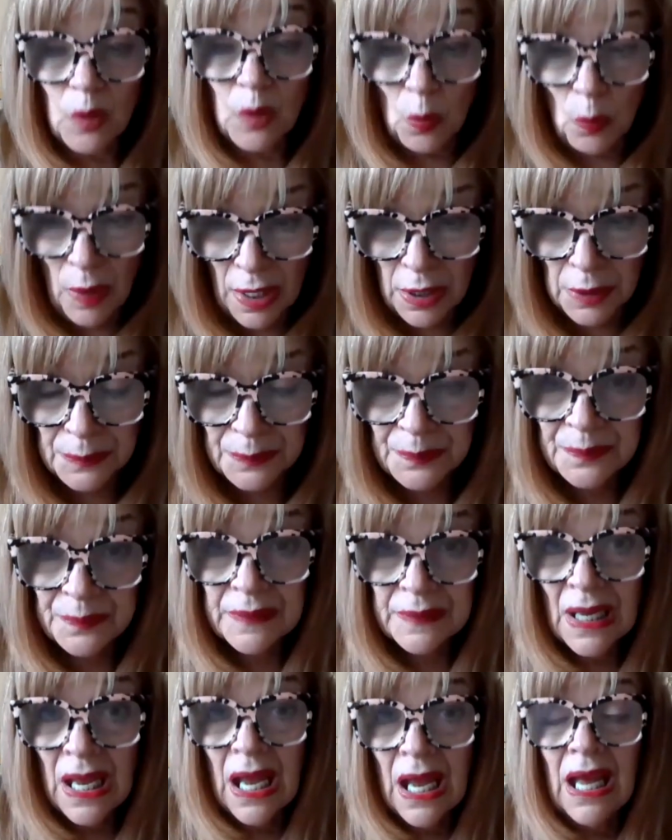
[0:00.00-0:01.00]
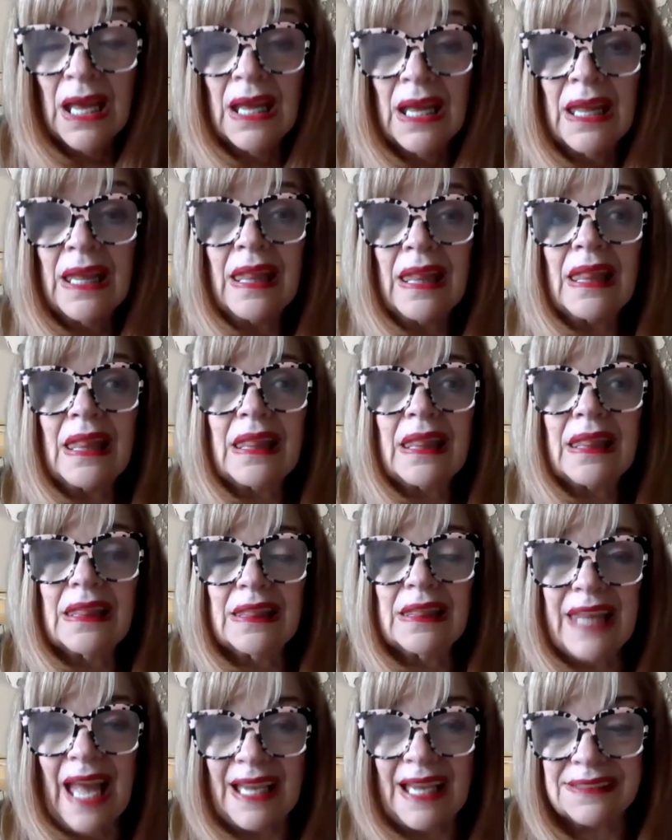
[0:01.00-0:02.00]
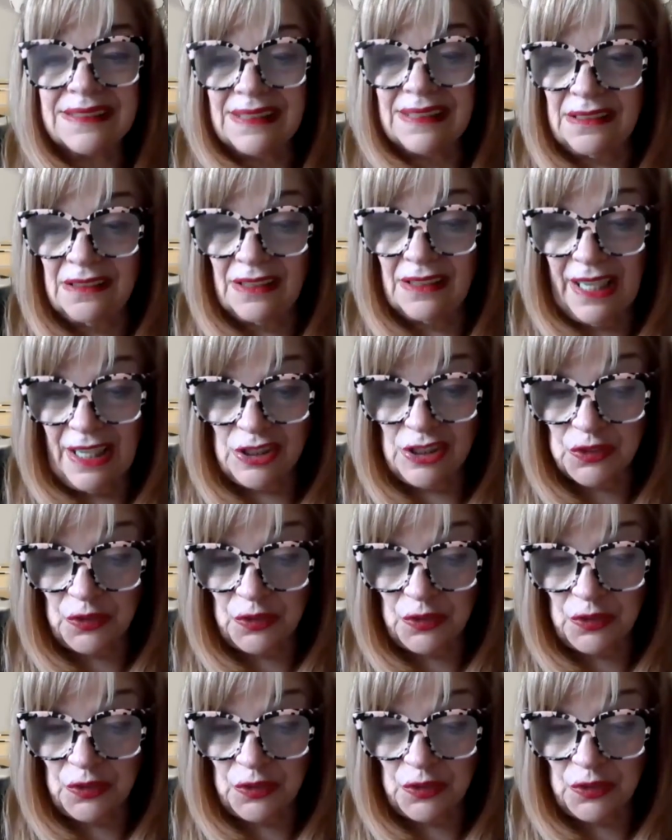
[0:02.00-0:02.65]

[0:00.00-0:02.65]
Well, that didn't last